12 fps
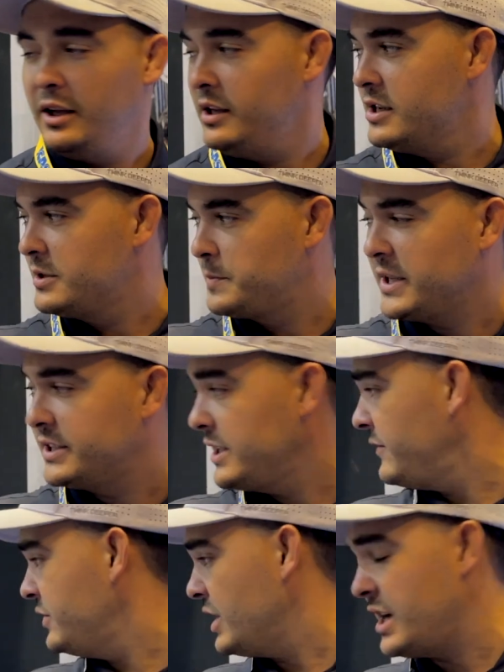
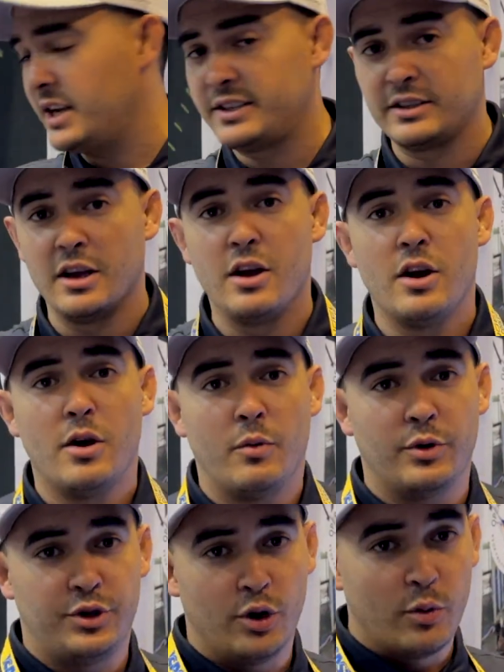expensive jigs,
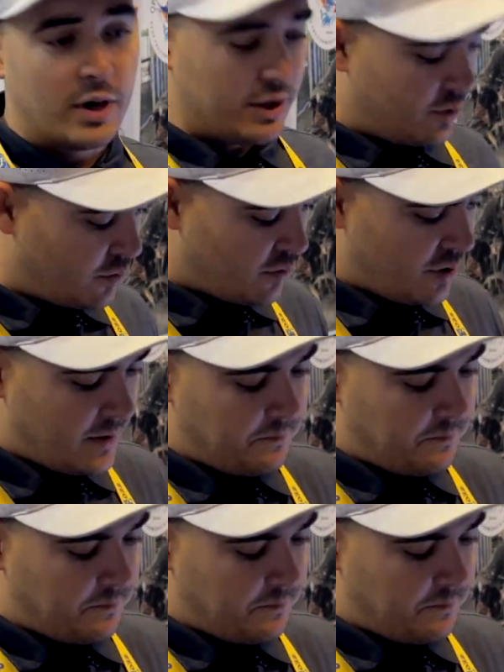what you want to do